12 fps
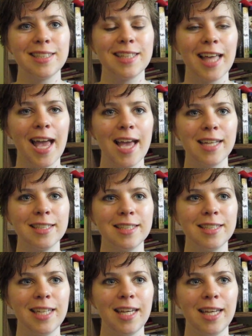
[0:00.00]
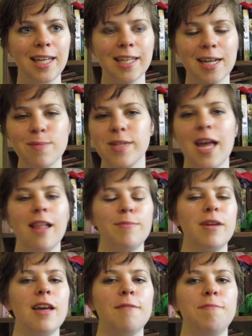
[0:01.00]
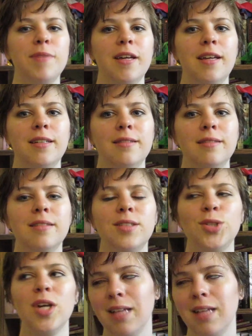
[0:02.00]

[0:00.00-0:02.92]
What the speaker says: then he comes galloping up and